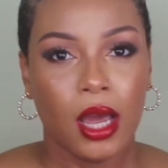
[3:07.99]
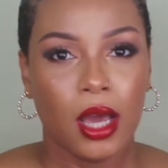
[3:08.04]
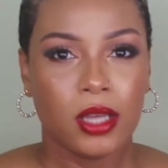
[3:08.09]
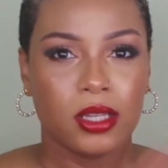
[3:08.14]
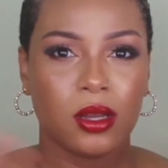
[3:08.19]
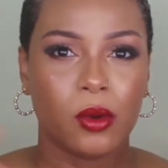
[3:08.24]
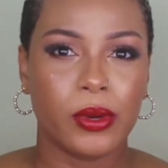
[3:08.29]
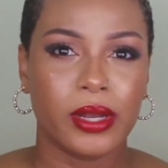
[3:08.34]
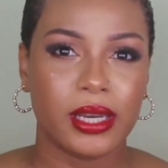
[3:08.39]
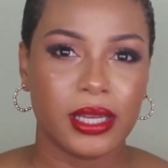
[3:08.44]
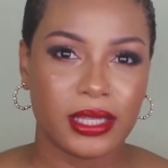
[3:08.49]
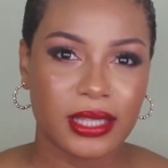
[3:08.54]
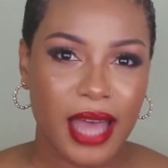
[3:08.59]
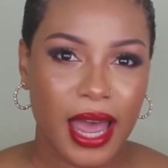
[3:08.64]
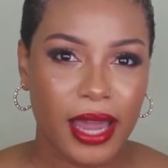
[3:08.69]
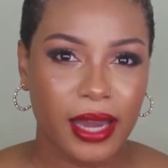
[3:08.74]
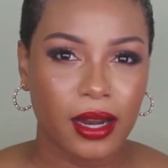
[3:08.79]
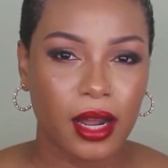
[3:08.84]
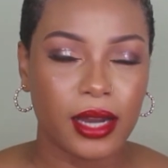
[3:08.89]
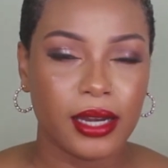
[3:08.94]
So we
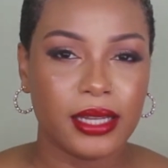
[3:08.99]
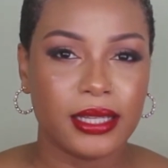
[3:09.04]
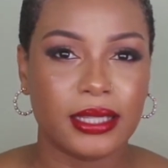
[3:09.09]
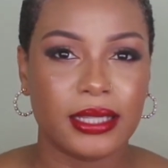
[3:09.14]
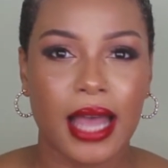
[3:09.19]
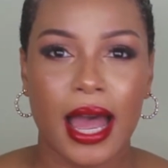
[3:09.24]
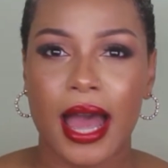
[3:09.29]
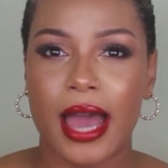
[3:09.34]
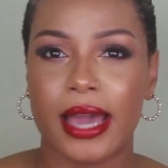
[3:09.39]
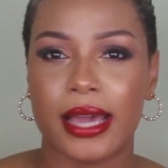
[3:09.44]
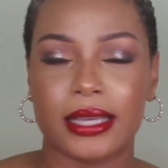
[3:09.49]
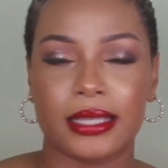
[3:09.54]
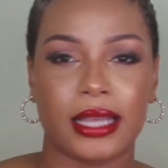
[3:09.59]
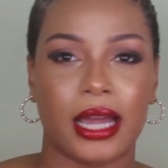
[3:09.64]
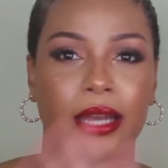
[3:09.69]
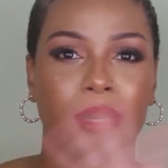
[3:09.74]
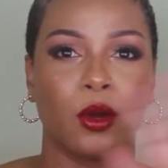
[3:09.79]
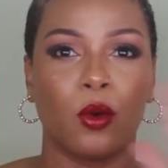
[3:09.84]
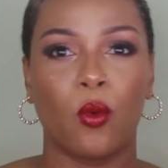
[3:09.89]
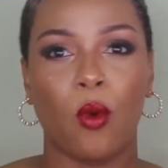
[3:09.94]
decide on the size,
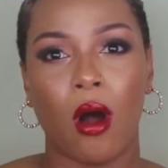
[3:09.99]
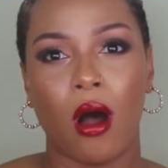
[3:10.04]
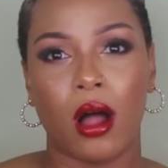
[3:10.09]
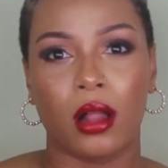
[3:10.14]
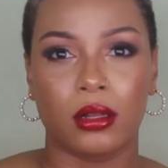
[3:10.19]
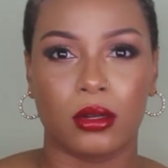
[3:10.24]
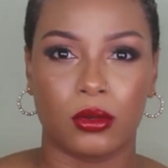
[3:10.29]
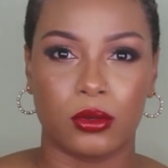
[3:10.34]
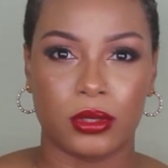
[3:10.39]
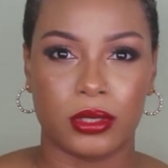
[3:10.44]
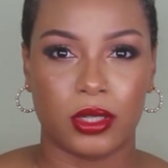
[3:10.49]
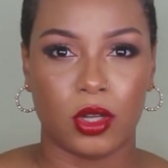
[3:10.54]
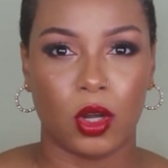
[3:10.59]
and the wall goes